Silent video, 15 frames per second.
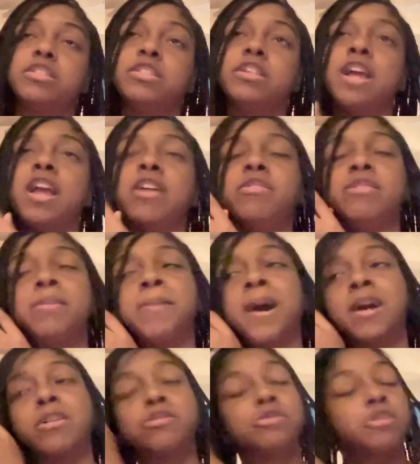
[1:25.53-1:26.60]
gave the
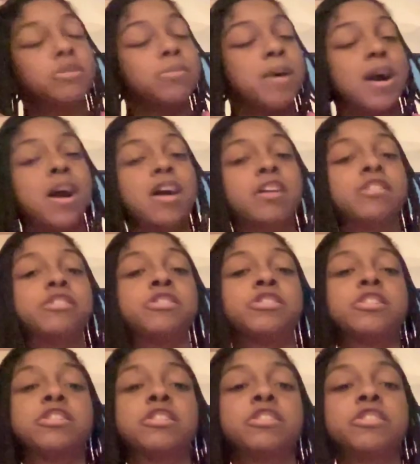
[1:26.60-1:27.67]
bottle to my other
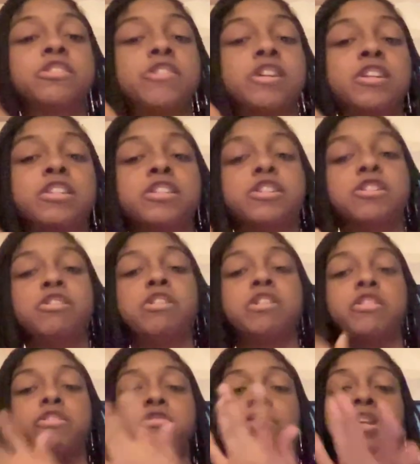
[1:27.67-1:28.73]
sister and told her
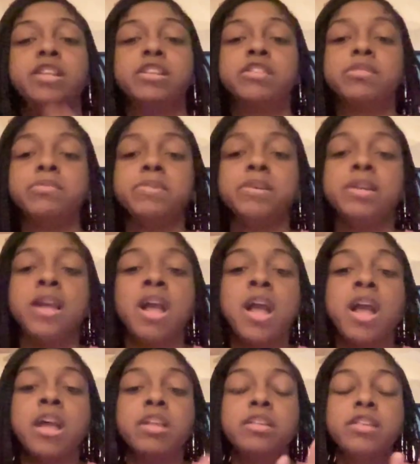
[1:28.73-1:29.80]
to feed it to me.
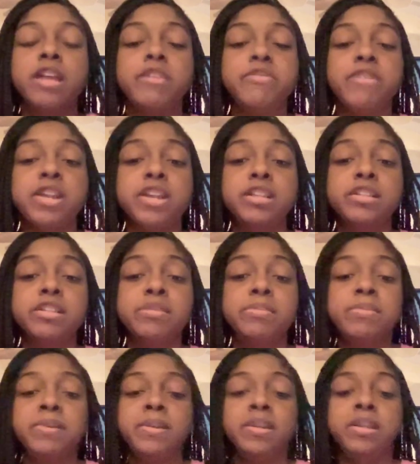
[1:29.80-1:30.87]
They fed it to
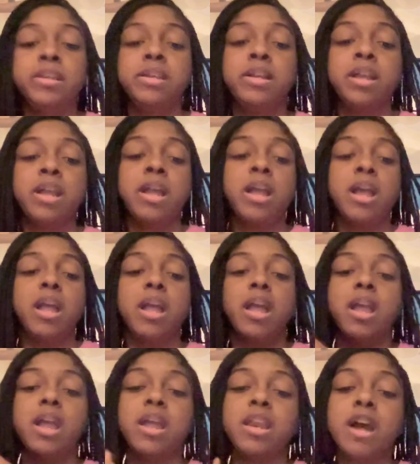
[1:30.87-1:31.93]
me
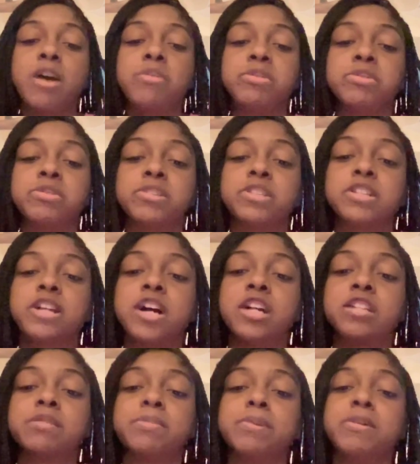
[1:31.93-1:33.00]
and I was rushed to the
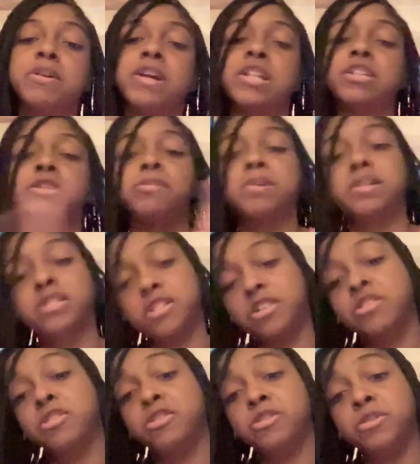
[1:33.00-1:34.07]
hospital at two months
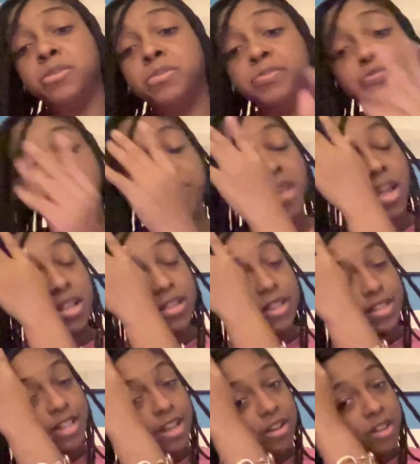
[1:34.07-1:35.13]
old. They
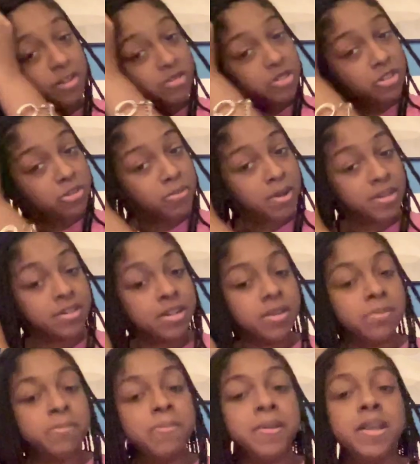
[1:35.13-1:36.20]
said I was on my
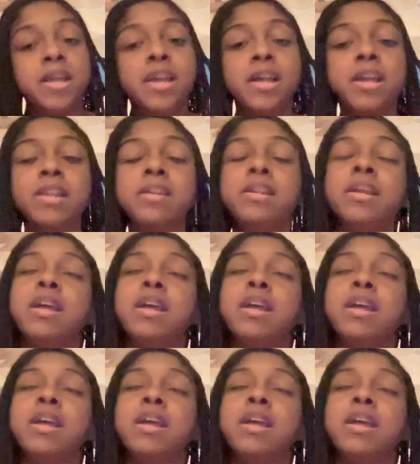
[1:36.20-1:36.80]
deathbed.